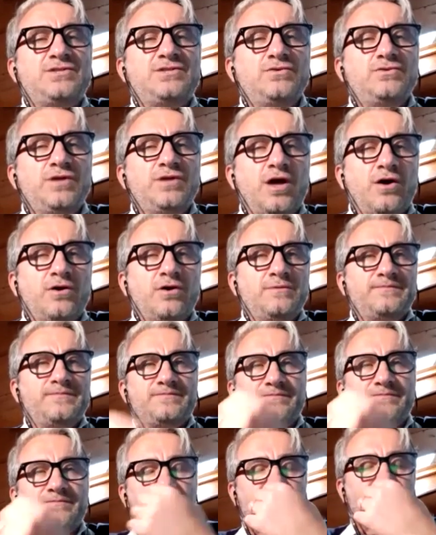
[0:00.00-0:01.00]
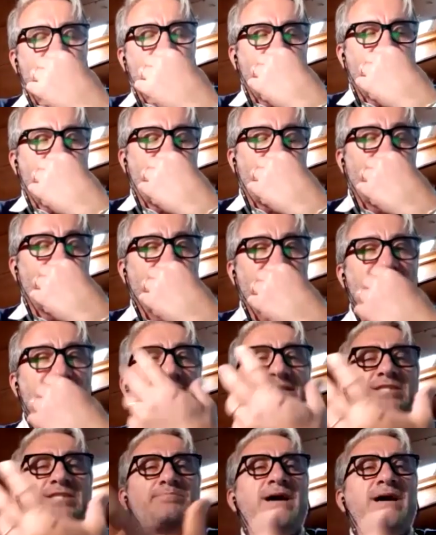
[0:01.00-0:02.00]
you know, this
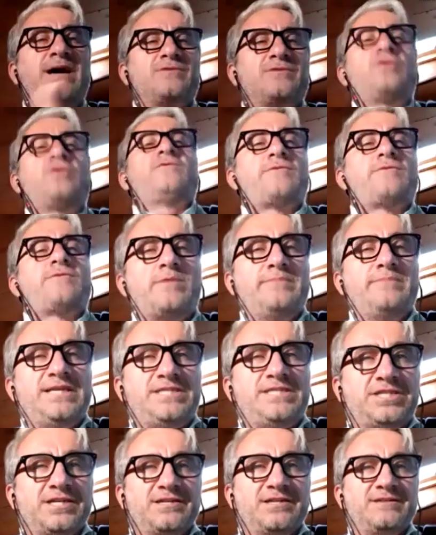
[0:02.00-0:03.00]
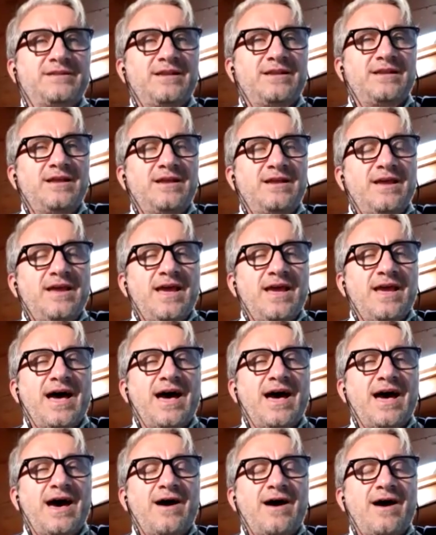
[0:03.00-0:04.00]
is part of our mission.
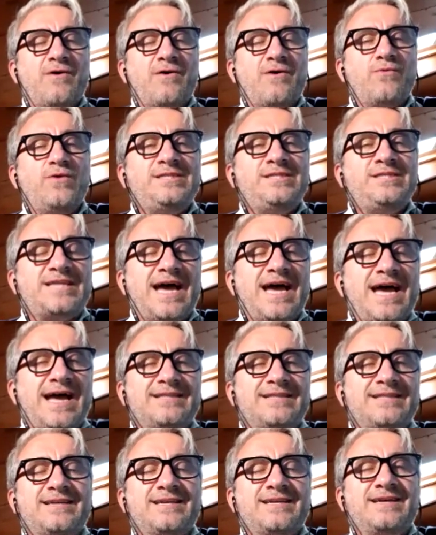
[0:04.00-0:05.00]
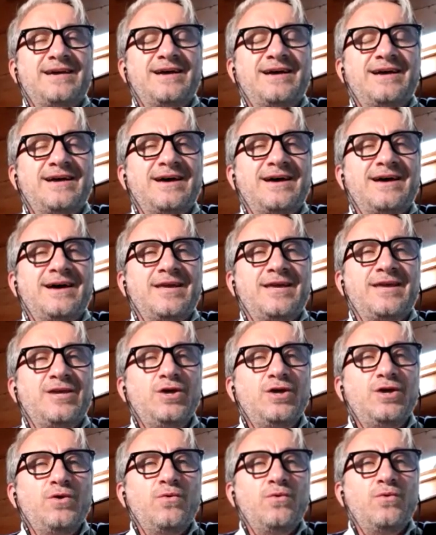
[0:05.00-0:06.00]
We said,
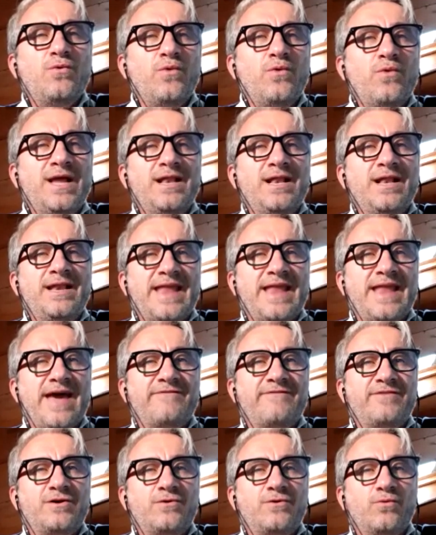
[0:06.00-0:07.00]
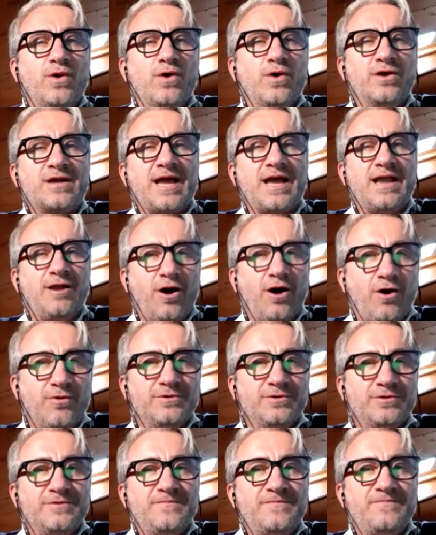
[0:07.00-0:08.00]
you will never work
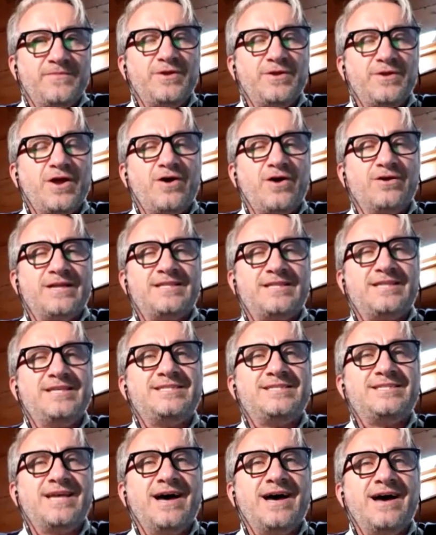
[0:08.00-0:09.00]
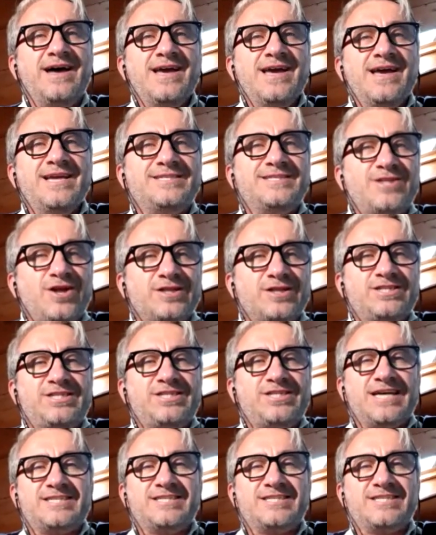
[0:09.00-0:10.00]
alone. You know that it's not
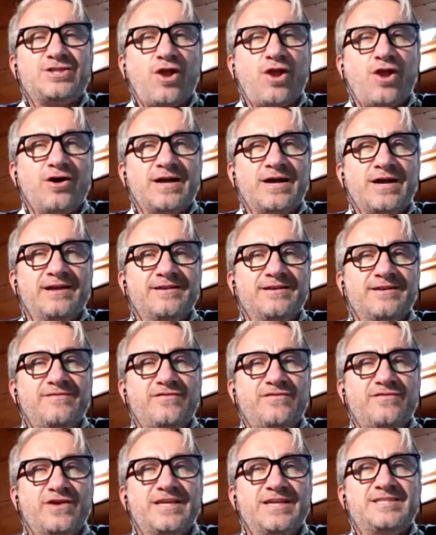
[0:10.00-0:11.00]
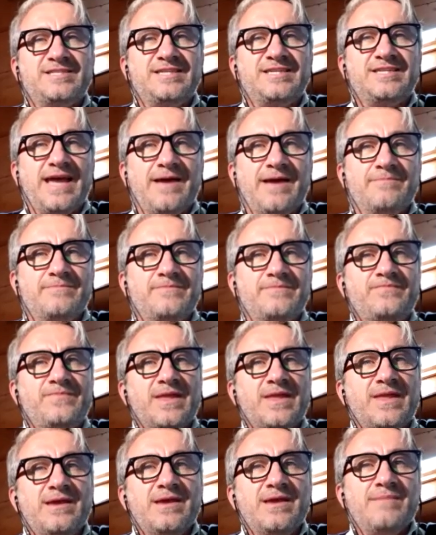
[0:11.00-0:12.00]
just a slogan for SCM,
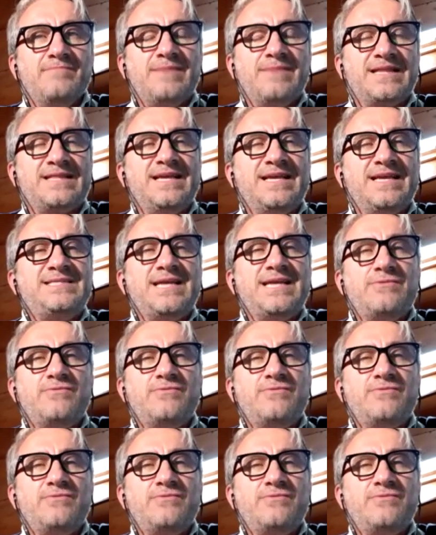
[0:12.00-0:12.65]
but it's a